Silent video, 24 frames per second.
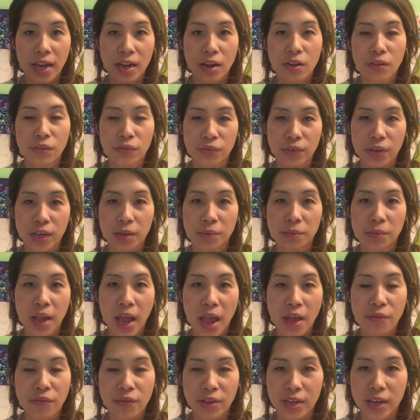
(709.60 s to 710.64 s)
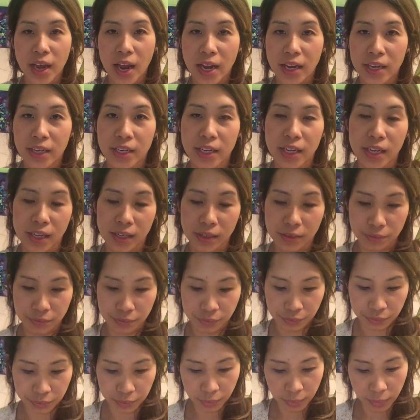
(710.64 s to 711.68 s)
of have an idea.
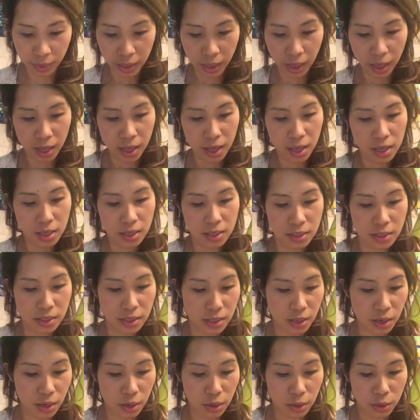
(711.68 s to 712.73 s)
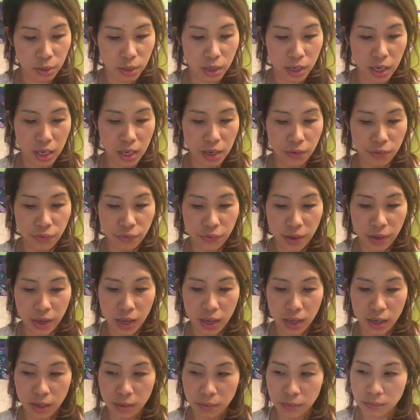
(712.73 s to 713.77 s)
So if
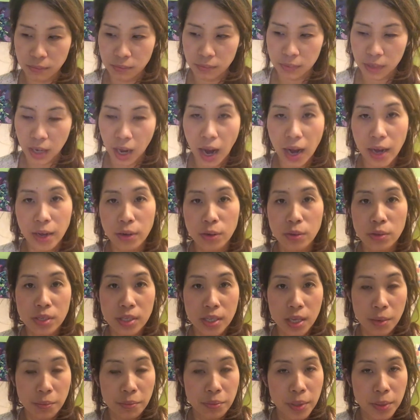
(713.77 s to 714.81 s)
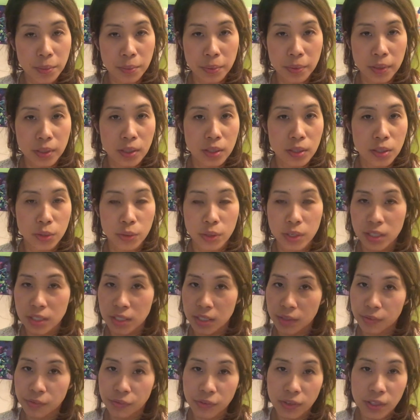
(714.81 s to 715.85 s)
I know some people do it
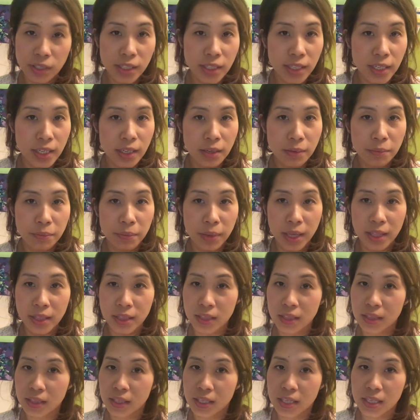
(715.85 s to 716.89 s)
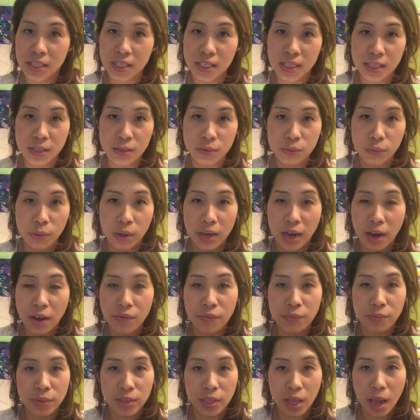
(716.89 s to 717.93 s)
differently, but this is what
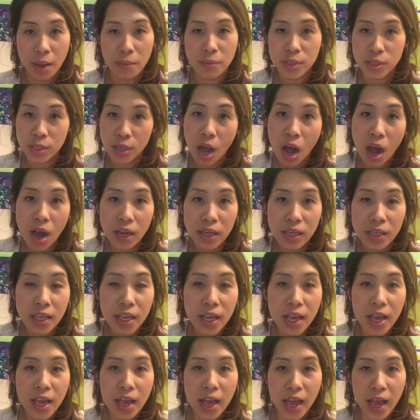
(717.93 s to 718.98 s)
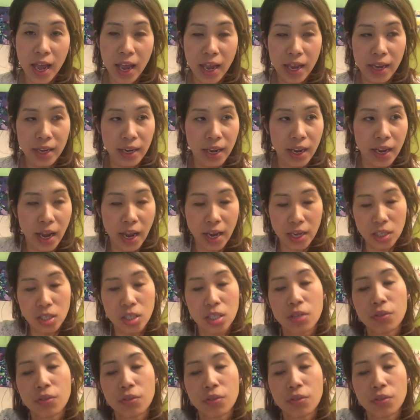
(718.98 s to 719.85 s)
I'm taught, and I actually